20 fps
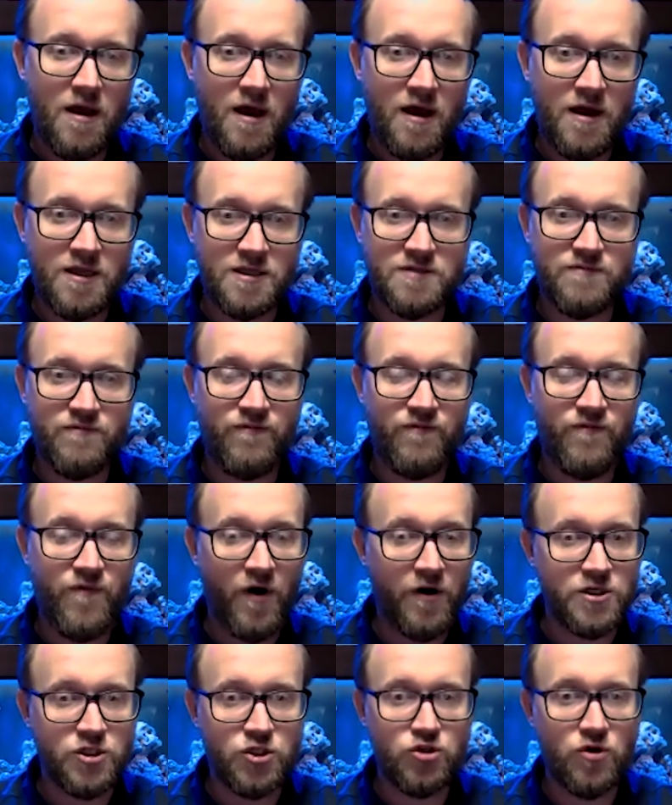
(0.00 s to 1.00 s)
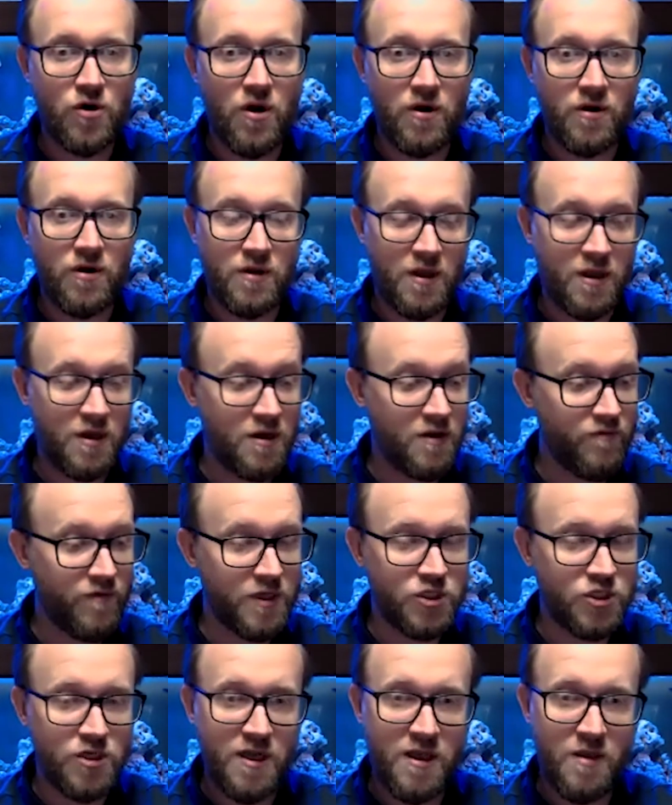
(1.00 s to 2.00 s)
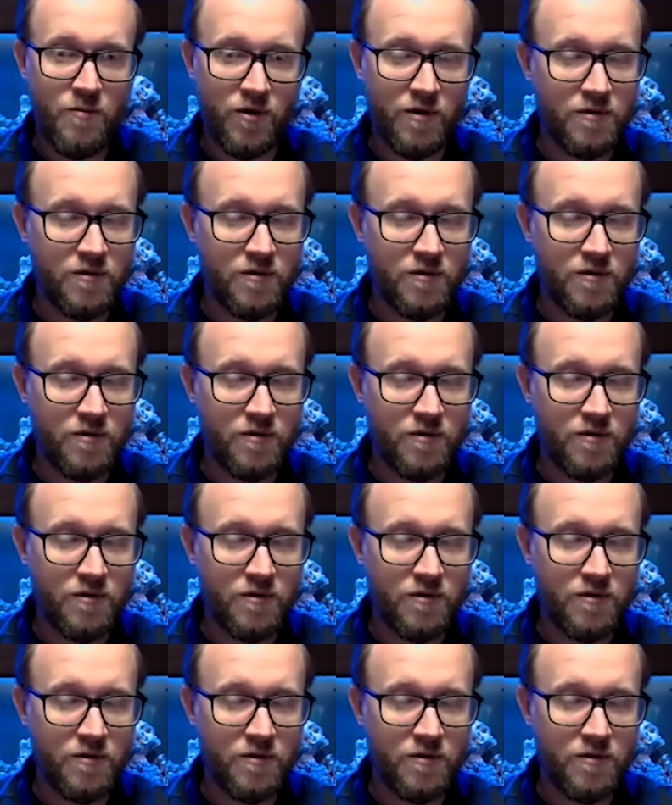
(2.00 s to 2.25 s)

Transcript: and it's very strong individually, but